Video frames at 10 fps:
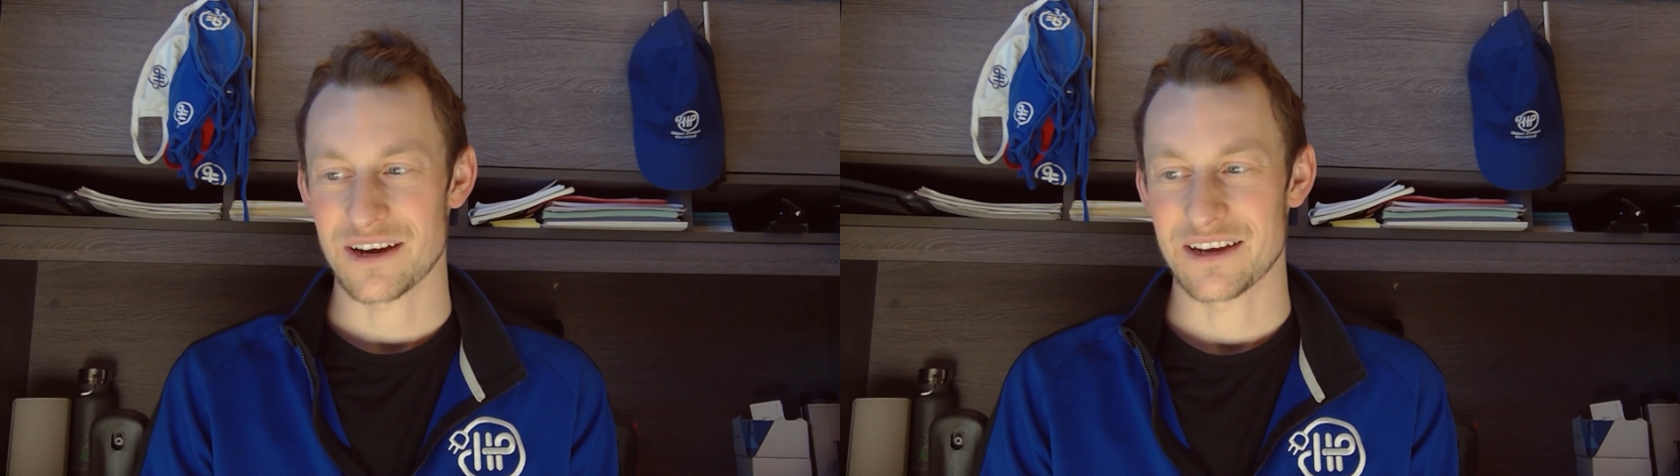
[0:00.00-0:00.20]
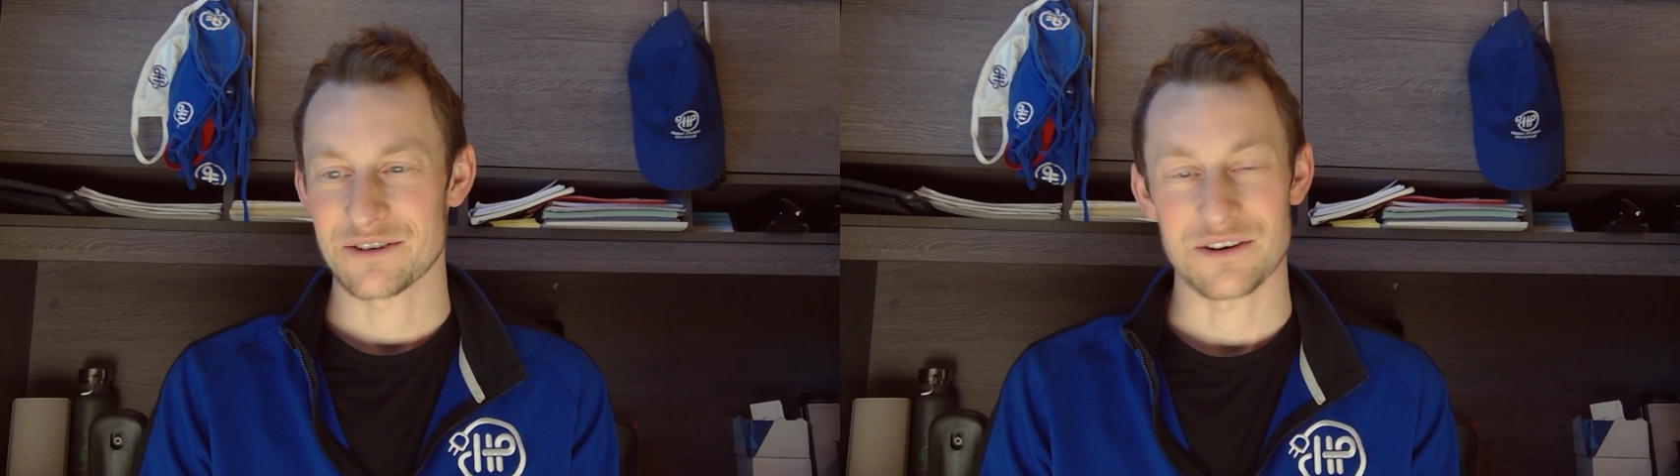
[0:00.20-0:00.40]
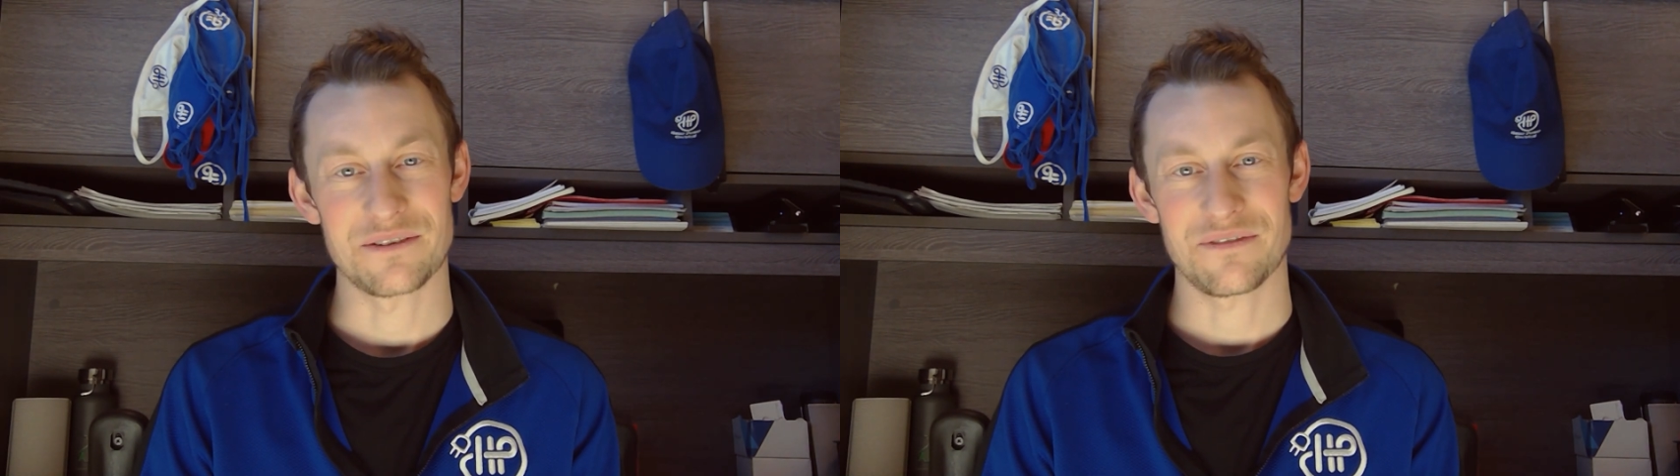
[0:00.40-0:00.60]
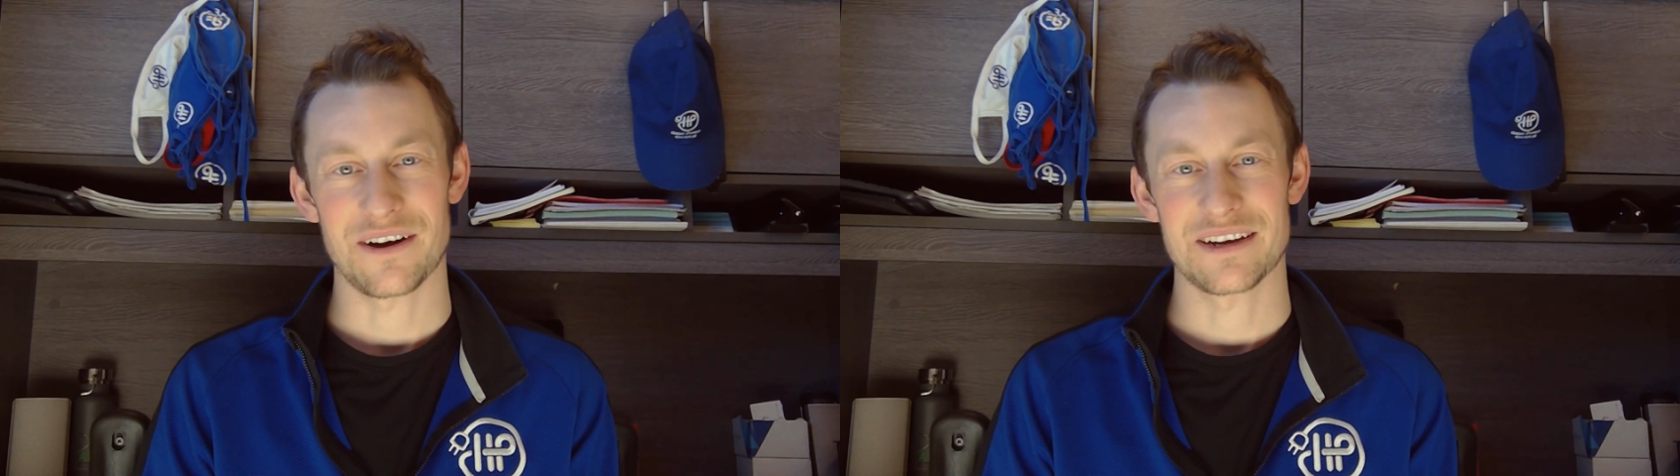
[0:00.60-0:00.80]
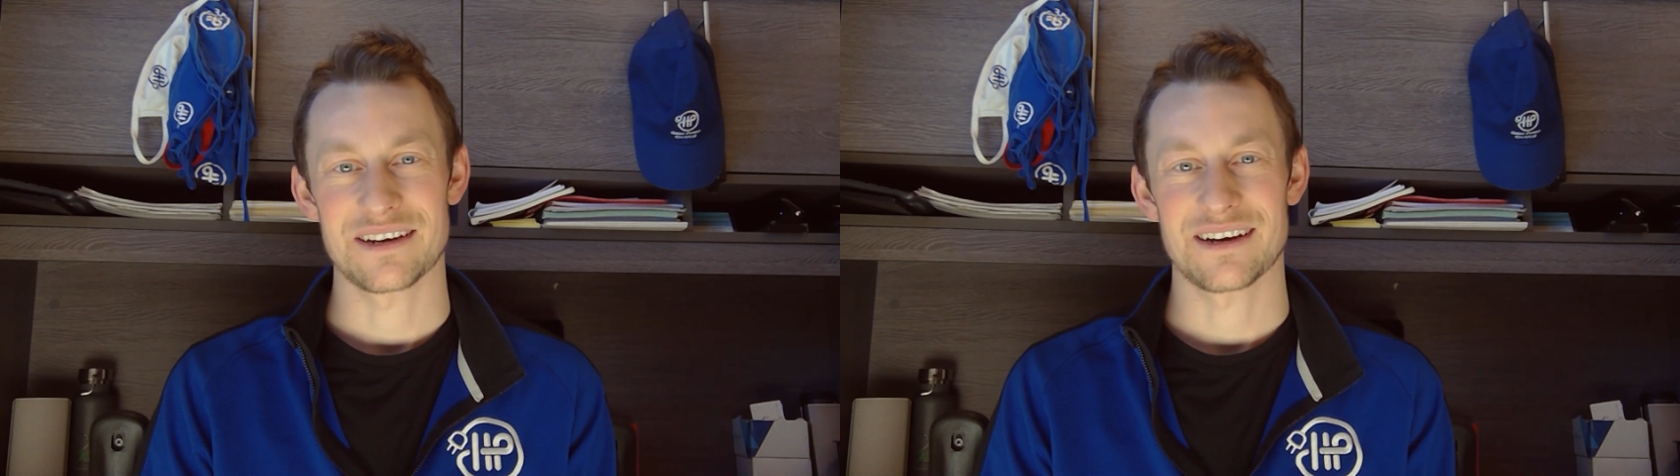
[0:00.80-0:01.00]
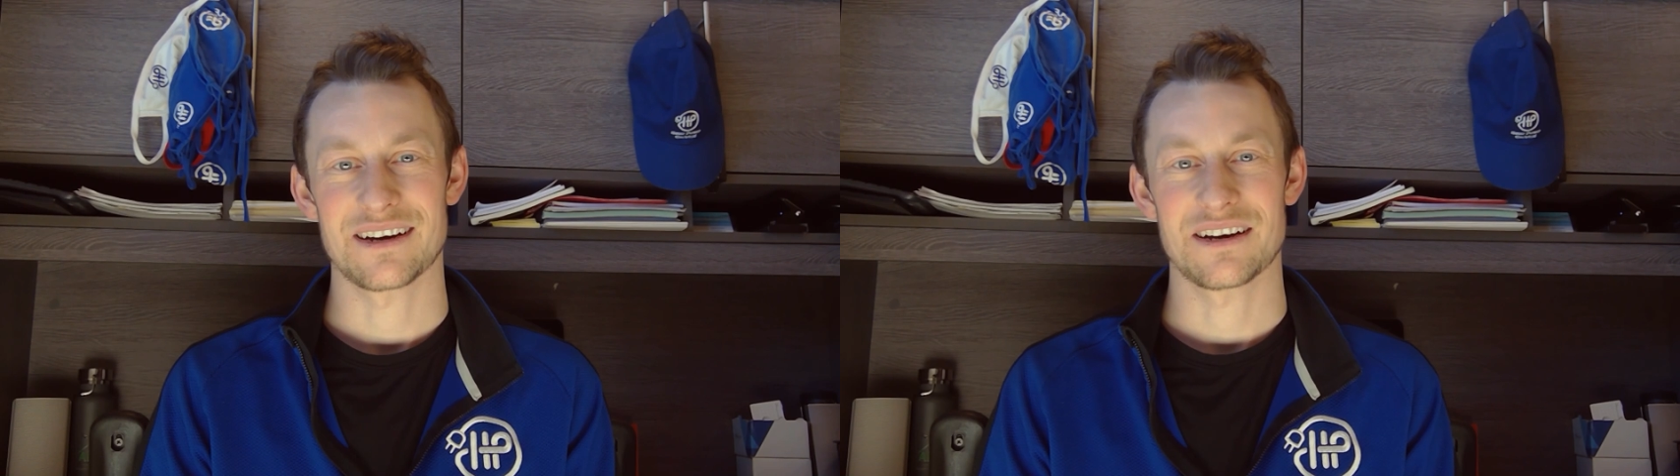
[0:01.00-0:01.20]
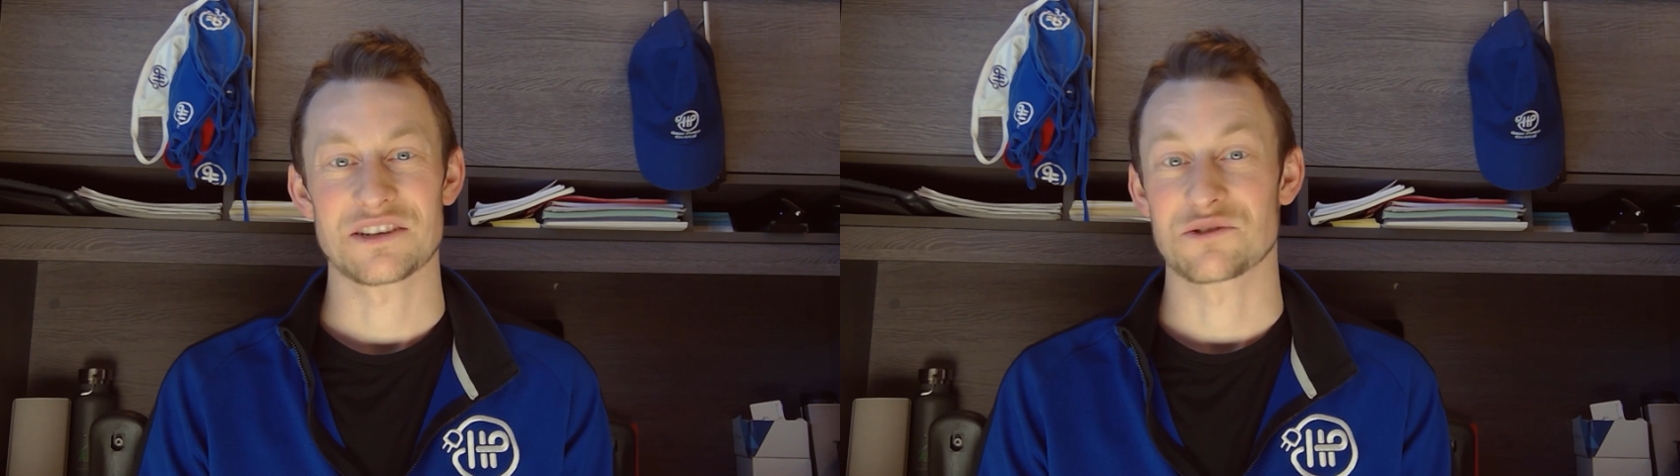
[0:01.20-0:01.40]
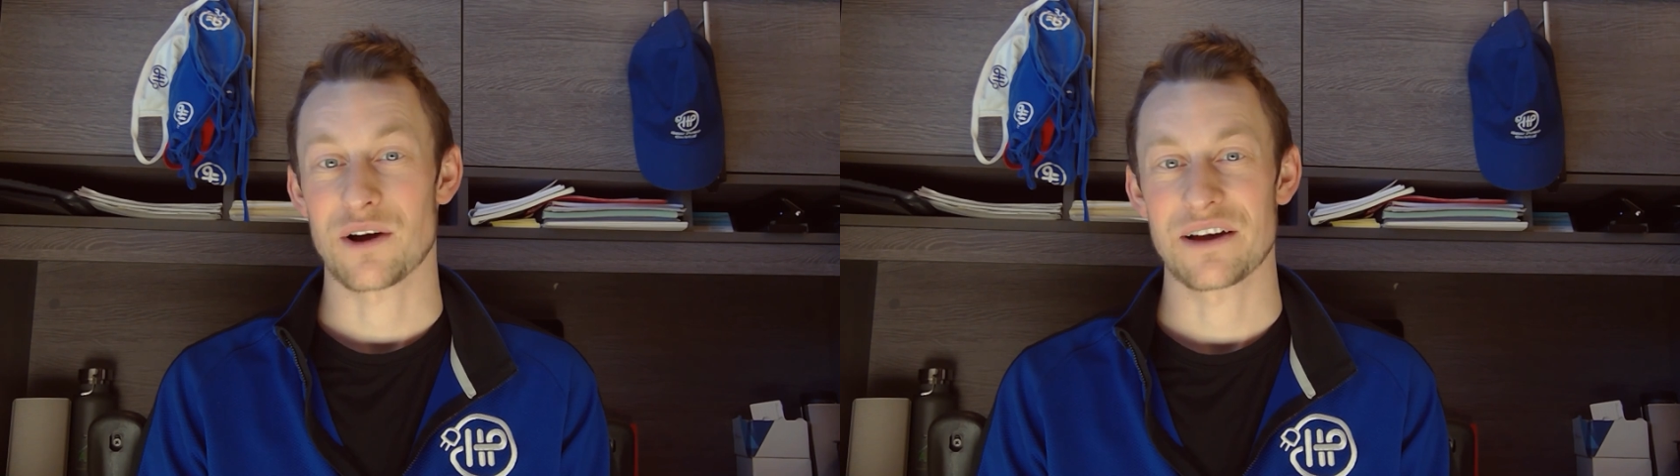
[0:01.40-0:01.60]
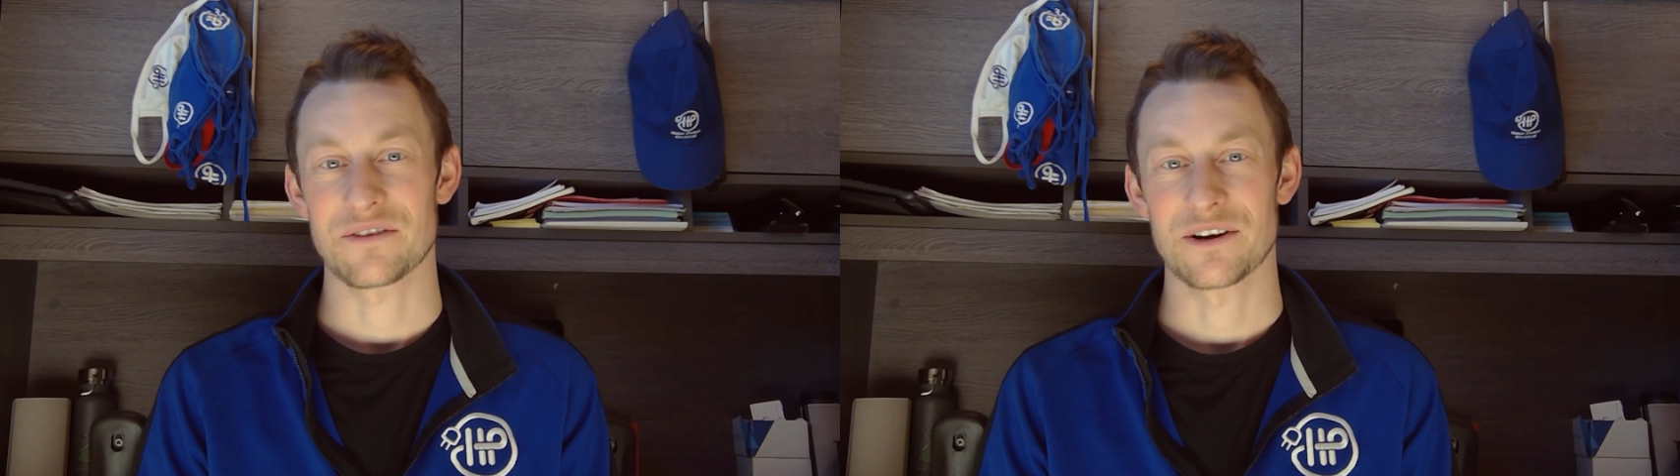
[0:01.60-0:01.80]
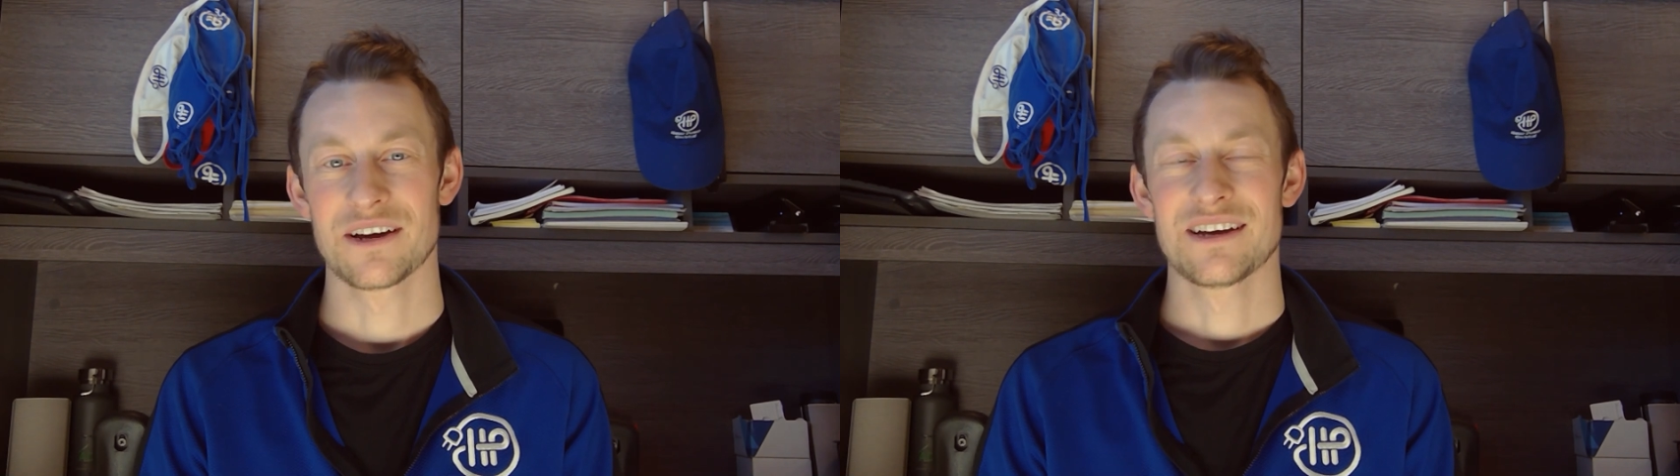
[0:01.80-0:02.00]
and you're going to find a
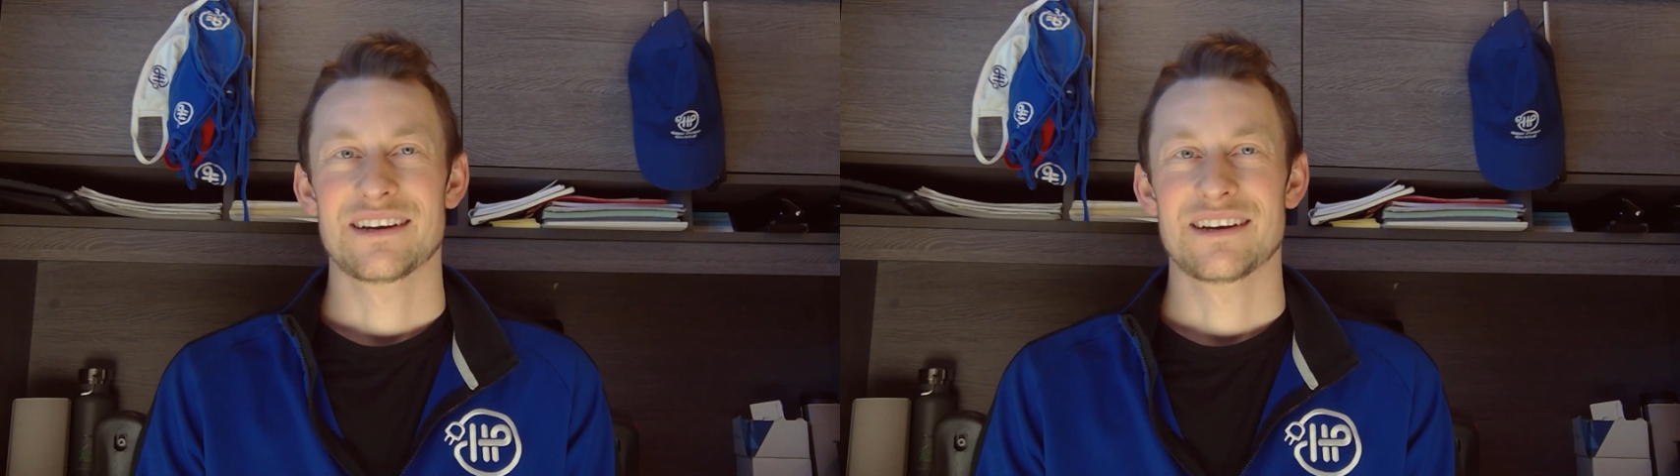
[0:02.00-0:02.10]
driver.